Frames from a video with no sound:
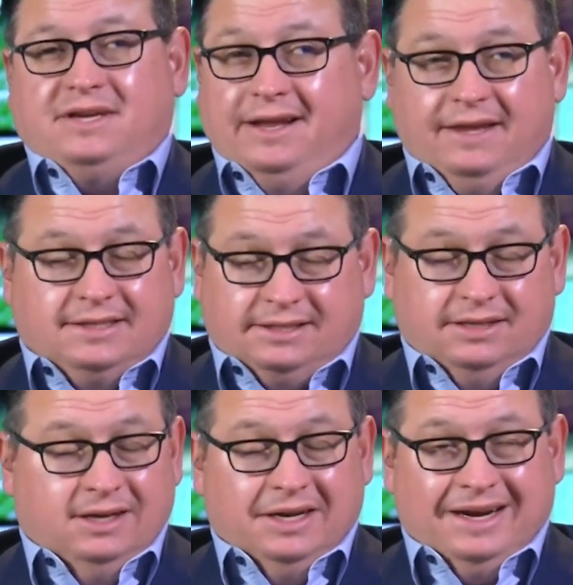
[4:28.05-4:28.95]
And this
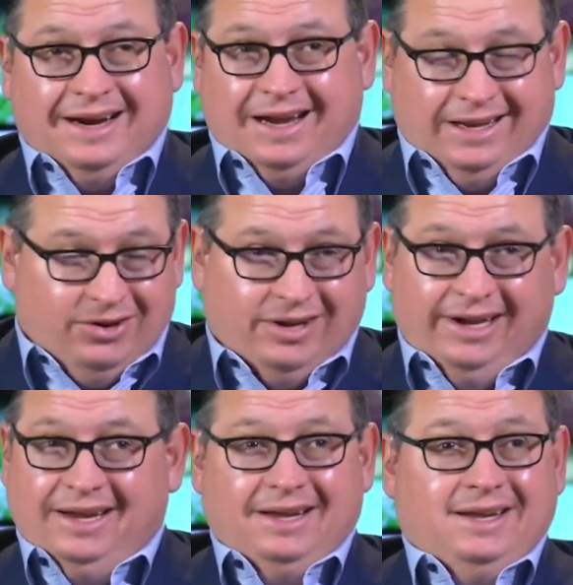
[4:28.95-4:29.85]

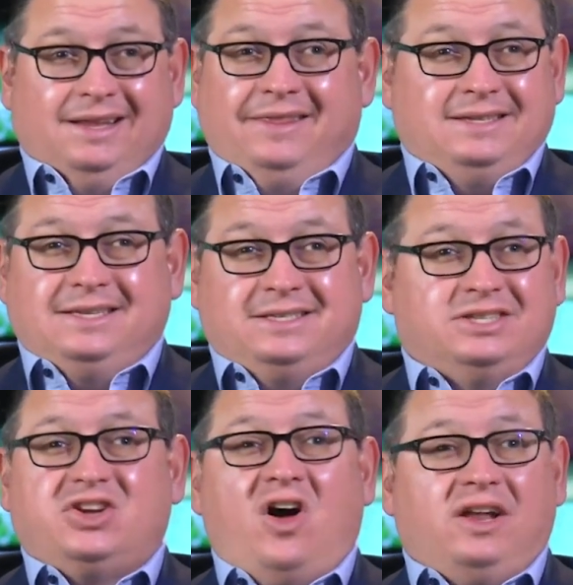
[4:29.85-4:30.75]
clearly, this is
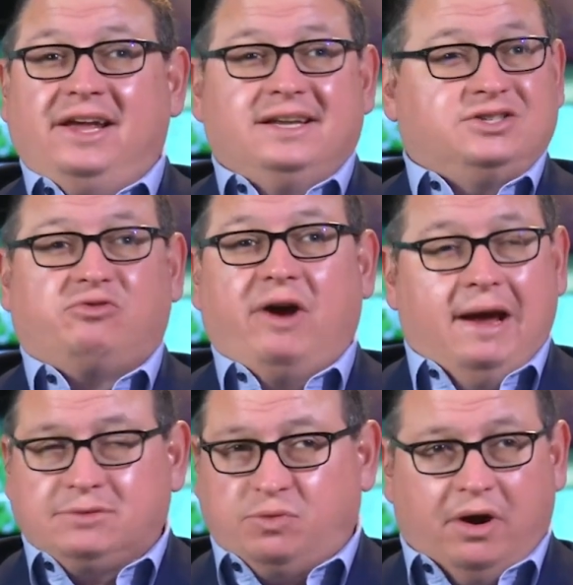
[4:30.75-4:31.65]
as all in as the
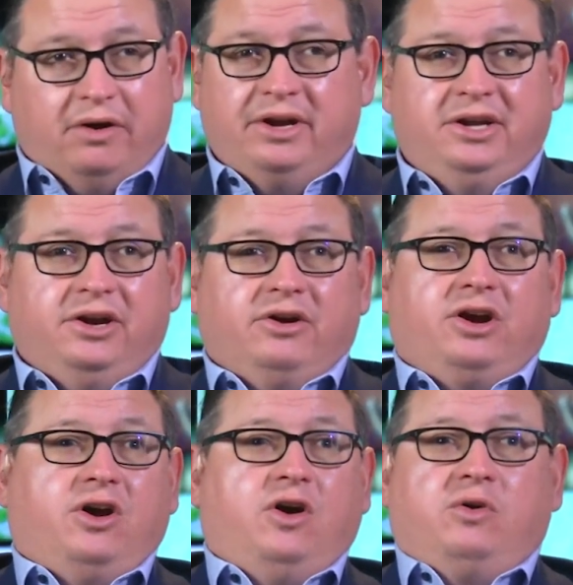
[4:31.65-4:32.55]
Rams were a year
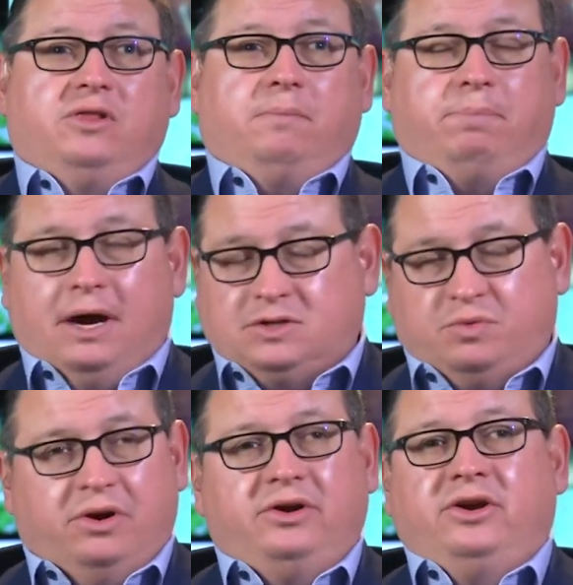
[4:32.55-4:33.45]
ago or the Bucs
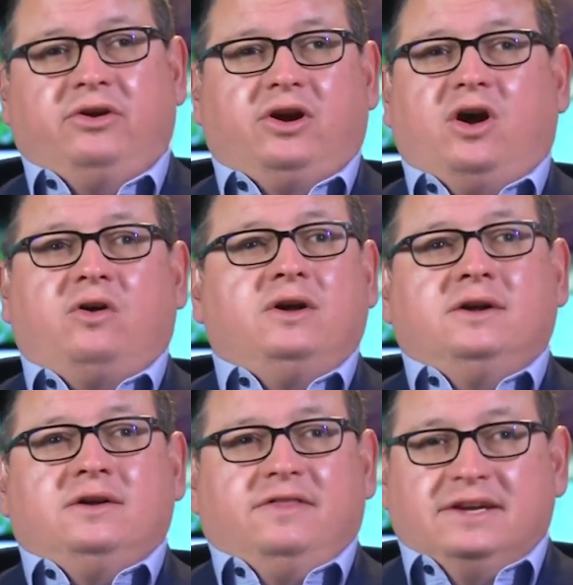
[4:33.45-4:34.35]
were a year ago.
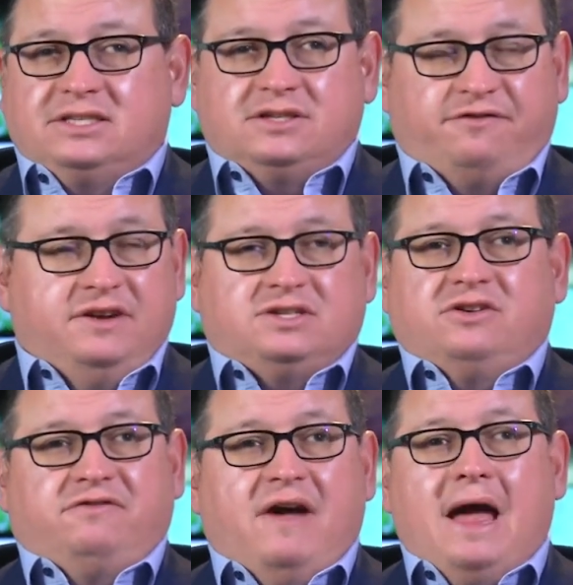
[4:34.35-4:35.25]
This is feast
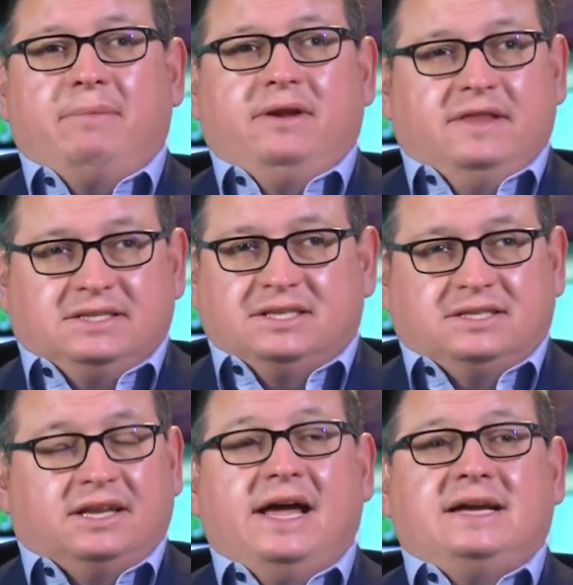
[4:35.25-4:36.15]
or famine. This is
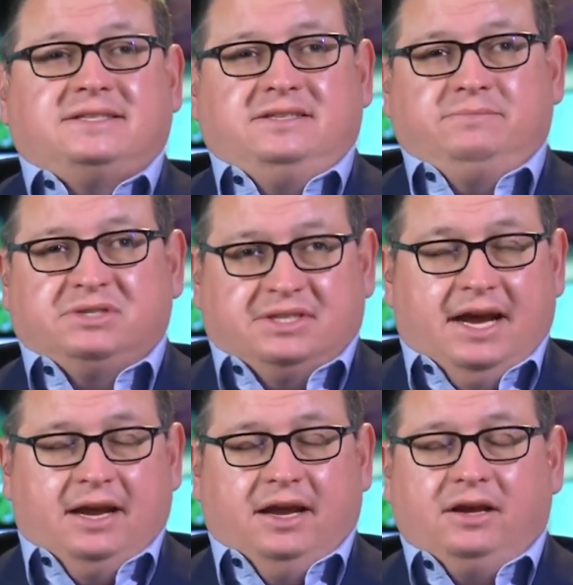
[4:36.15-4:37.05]
the last team
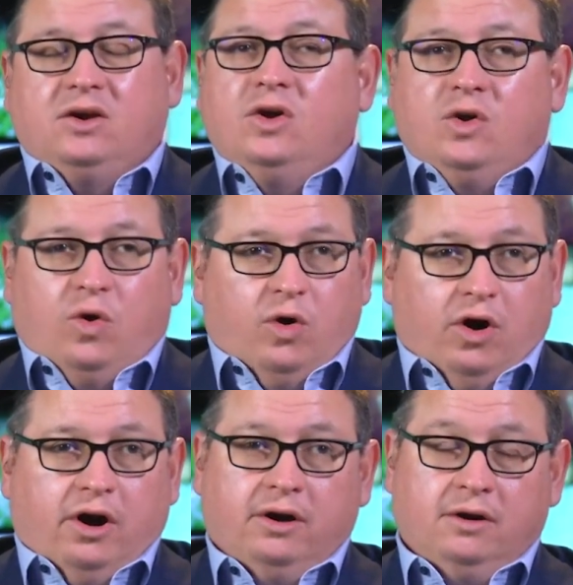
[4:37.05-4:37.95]
standing
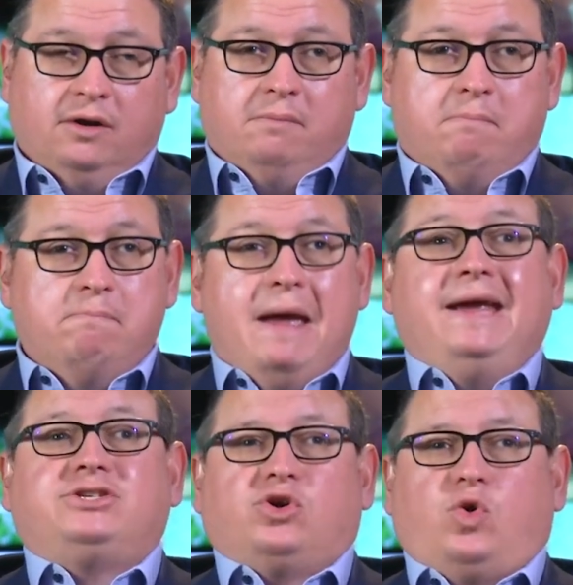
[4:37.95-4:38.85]
or
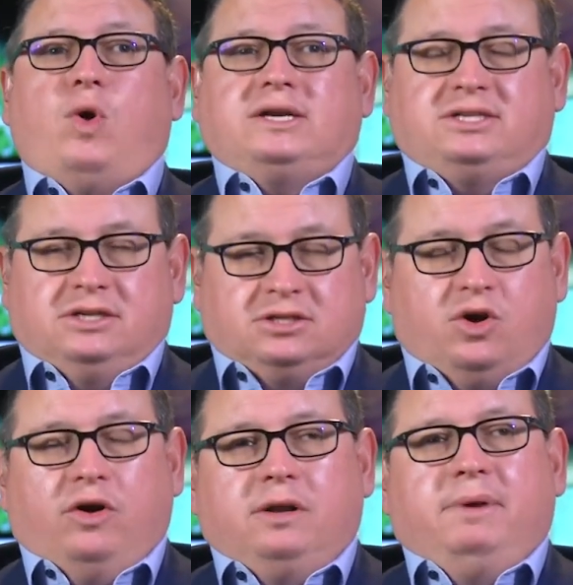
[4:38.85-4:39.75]
major questions
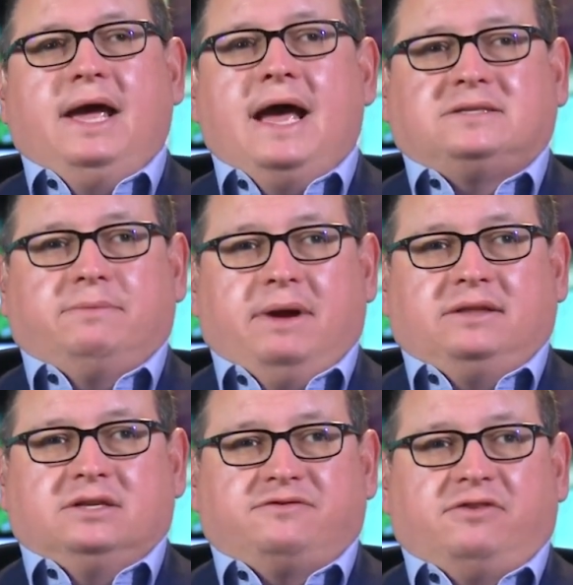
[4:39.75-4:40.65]
going to be asked
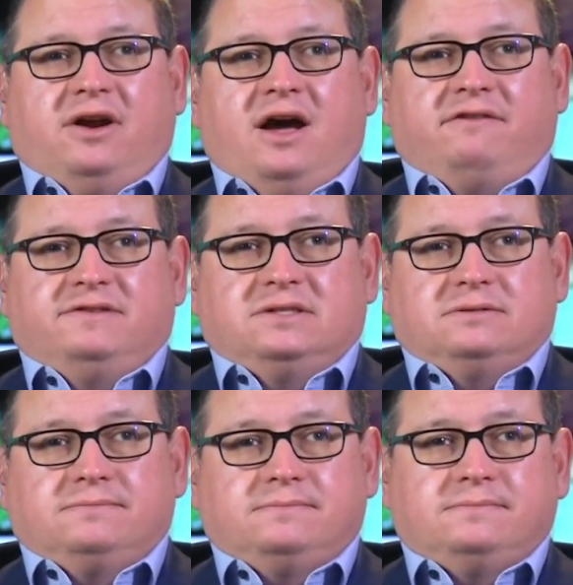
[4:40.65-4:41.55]
about this front office.